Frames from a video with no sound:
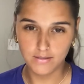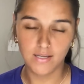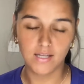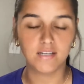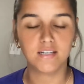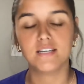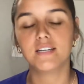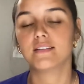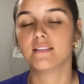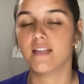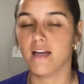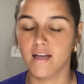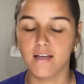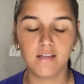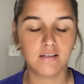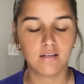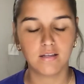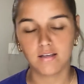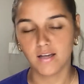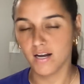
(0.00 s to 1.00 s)
They need
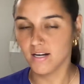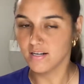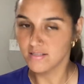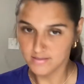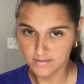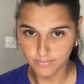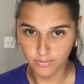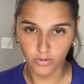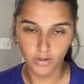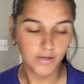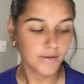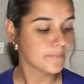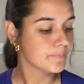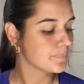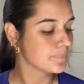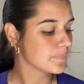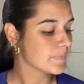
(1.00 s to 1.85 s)
that kind of support.